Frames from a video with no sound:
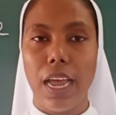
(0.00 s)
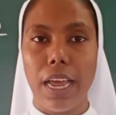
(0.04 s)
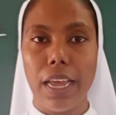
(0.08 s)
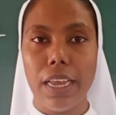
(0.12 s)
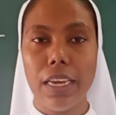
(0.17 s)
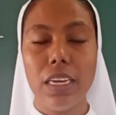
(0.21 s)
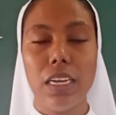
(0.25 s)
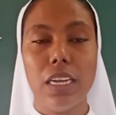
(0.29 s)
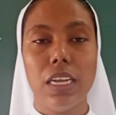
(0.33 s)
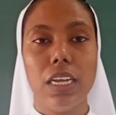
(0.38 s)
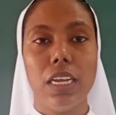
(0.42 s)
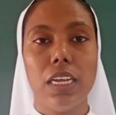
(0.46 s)

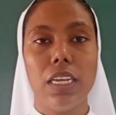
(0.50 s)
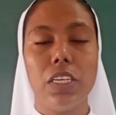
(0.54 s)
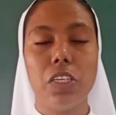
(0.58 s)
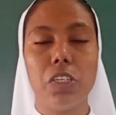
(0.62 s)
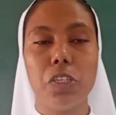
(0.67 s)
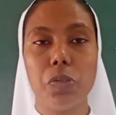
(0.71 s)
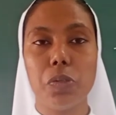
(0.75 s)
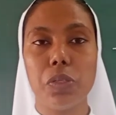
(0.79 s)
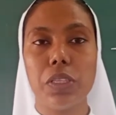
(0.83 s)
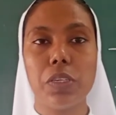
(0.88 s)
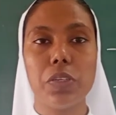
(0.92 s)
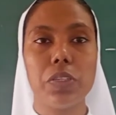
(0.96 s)
And
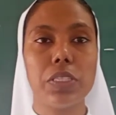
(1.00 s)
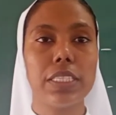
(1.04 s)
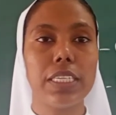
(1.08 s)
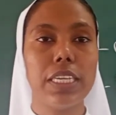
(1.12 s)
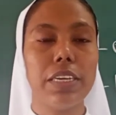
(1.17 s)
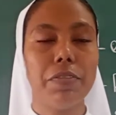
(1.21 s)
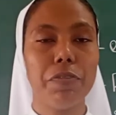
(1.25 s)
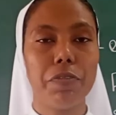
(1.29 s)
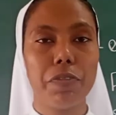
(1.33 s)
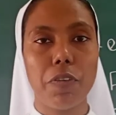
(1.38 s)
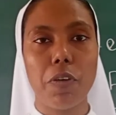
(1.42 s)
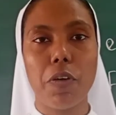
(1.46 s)
in
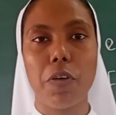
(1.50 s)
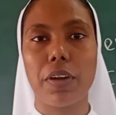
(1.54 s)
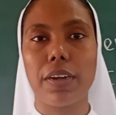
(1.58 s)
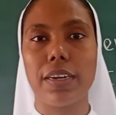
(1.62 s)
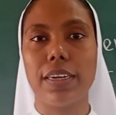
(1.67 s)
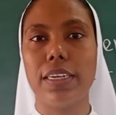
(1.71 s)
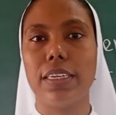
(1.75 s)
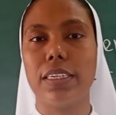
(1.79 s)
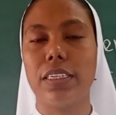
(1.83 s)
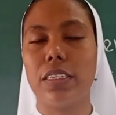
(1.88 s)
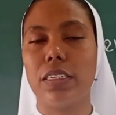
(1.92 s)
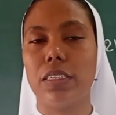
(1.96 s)

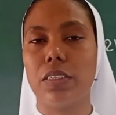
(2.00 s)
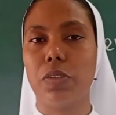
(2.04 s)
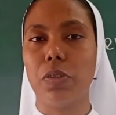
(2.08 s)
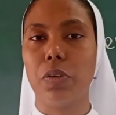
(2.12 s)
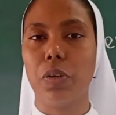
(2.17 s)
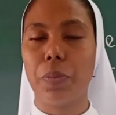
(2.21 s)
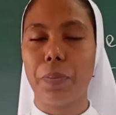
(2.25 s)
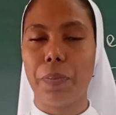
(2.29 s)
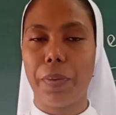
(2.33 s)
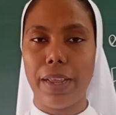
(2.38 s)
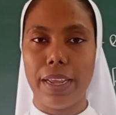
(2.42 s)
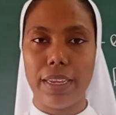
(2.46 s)
2004 it
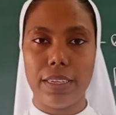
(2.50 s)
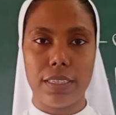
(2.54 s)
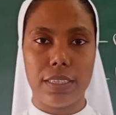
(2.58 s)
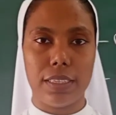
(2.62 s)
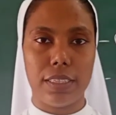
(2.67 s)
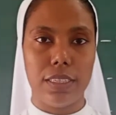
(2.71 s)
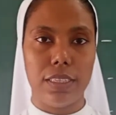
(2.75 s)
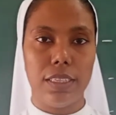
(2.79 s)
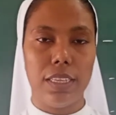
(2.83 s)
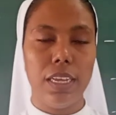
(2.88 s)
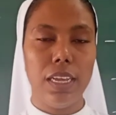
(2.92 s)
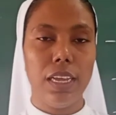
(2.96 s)
took
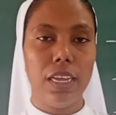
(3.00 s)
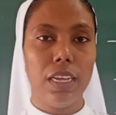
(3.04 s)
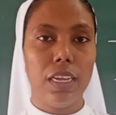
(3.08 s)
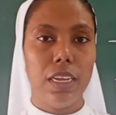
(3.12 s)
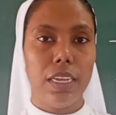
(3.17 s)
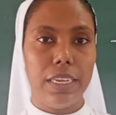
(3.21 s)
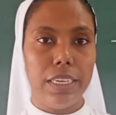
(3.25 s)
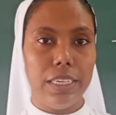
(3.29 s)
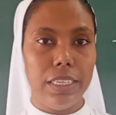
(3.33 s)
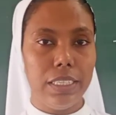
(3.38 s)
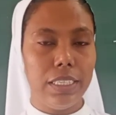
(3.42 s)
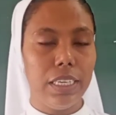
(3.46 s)
place in
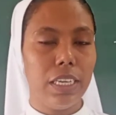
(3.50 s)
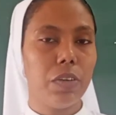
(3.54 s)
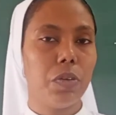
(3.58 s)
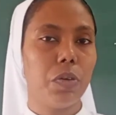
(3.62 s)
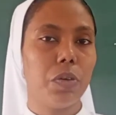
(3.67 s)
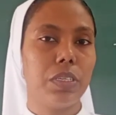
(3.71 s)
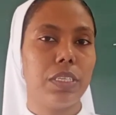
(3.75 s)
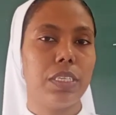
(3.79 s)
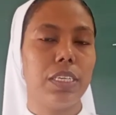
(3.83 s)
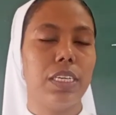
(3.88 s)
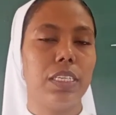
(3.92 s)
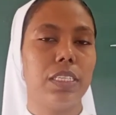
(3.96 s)
the Indian
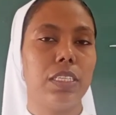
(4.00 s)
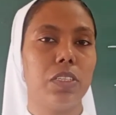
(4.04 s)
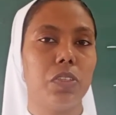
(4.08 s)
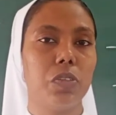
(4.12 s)
Ocean.